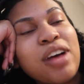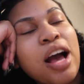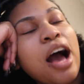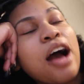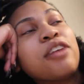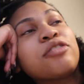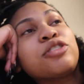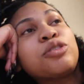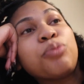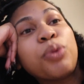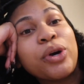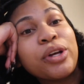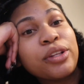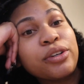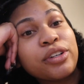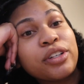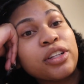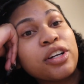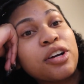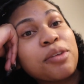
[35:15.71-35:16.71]
Uh,
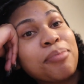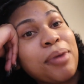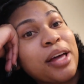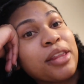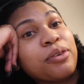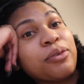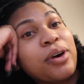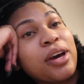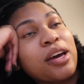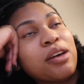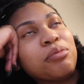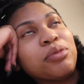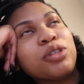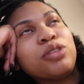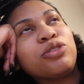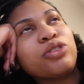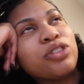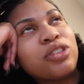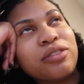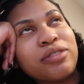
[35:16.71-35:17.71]
spoiler alert, by the way, but
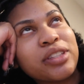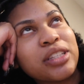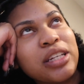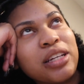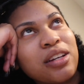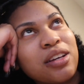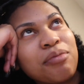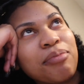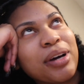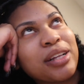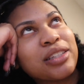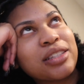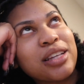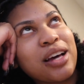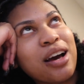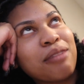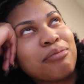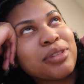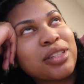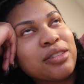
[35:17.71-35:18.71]
you should have seen it by the
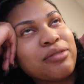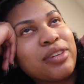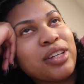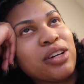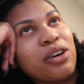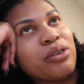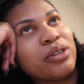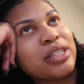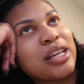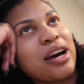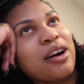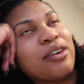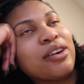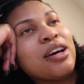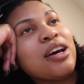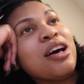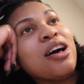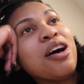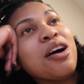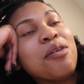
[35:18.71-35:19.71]
time this video is out,
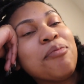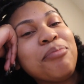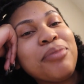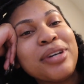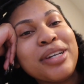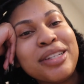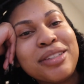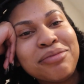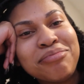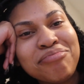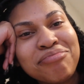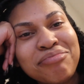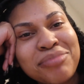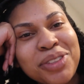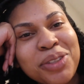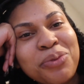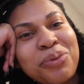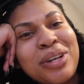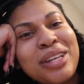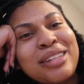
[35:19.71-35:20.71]
but
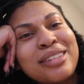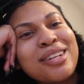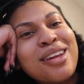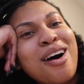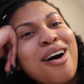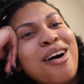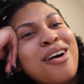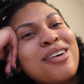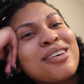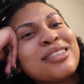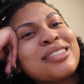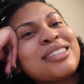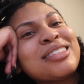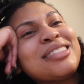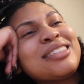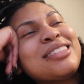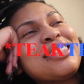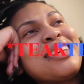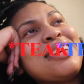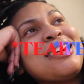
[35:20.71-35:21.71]
we lost
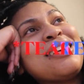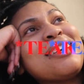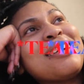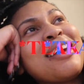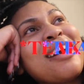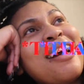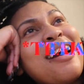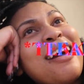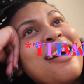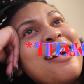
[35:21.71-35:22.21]
T K.